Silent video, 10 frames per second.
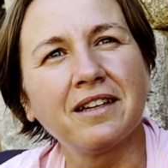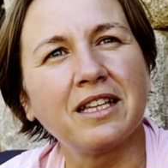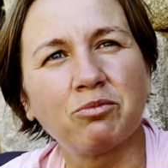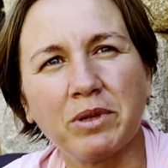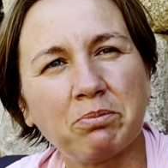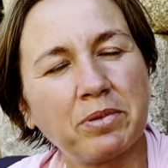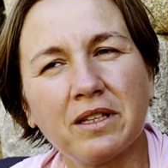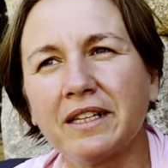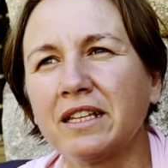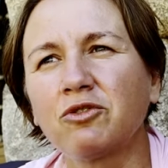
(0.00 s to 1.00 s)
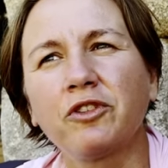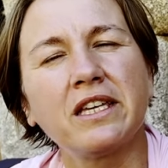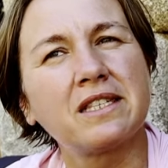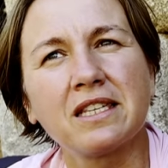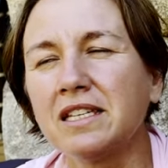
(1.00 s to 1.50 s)
and people and
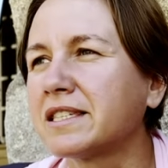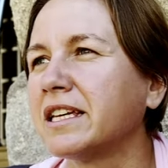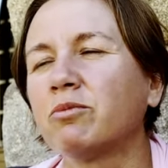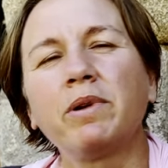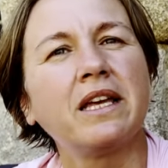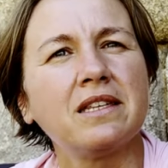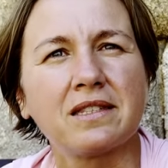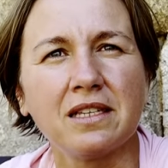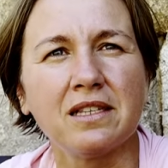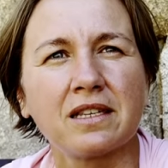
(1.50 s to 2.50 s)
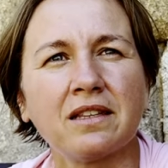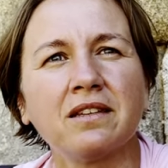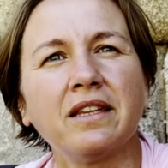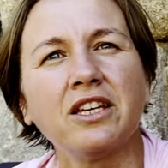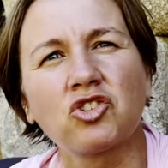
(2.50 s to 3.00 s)
faces and places and
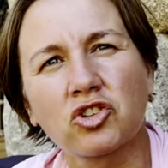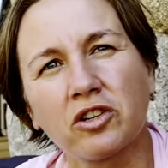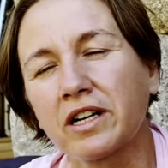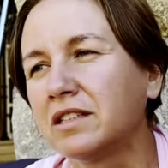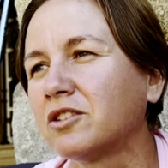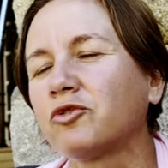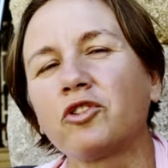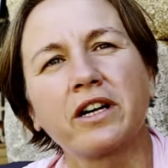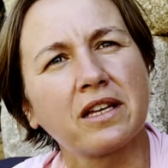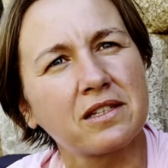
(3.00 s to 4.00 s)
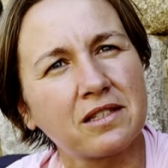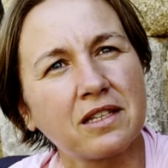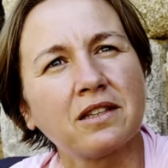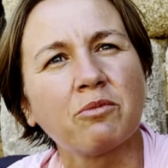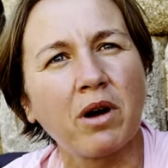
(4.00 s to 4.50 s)
the nature and the forests
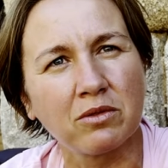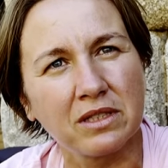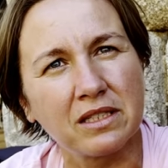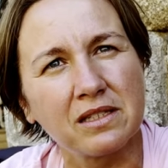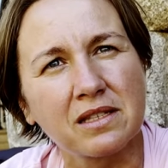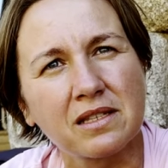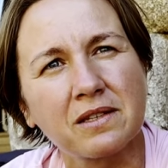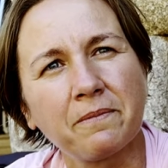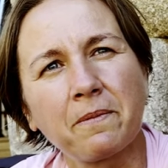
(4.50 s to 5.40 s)
and the mountains.